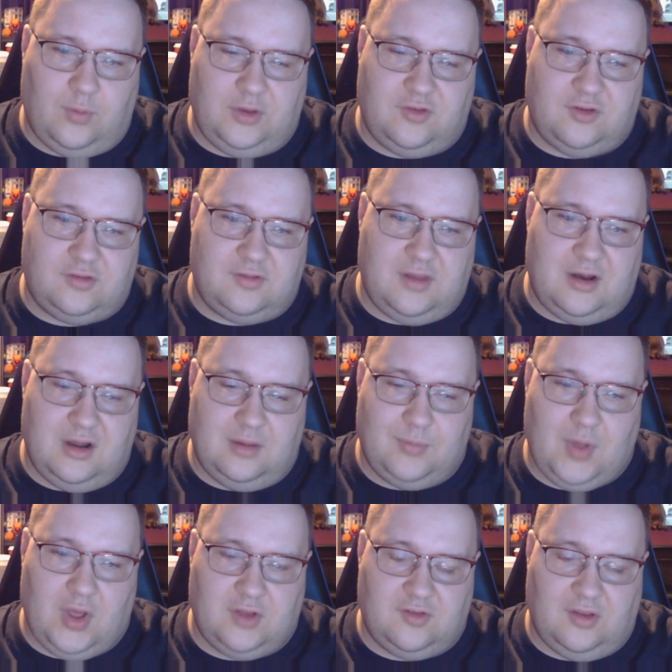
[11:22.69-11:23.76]
We just did an
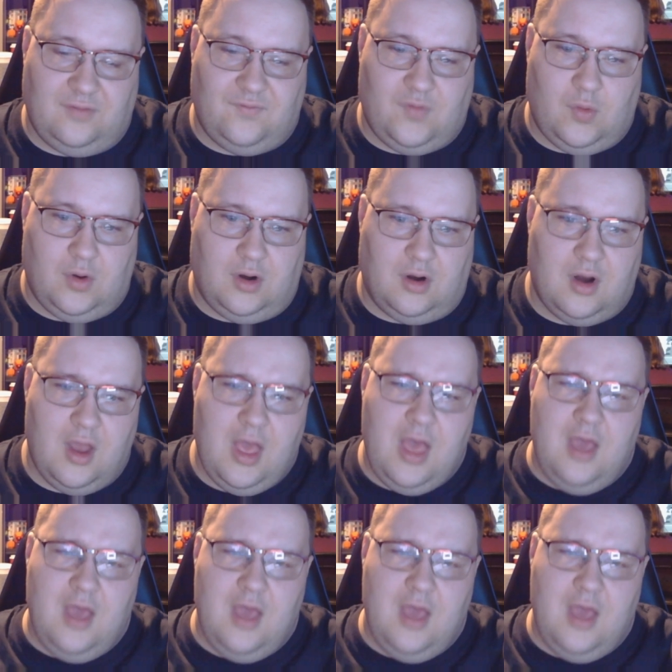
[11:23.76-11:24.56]
unboxing for